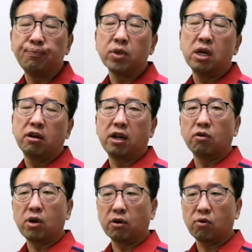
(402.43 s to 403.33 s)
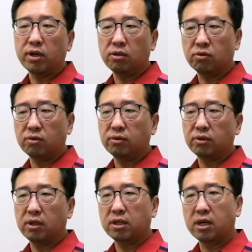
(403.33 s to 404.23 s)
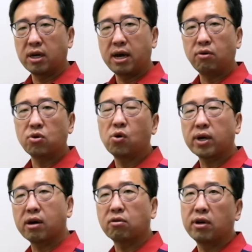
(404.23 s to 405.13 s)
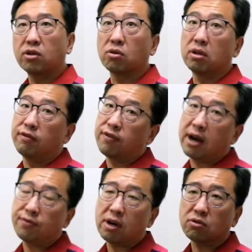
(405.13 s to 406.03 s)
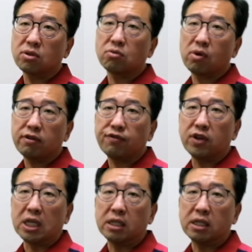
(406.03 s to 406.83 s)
Now, according to the LUO calculation, if 5,000 square feet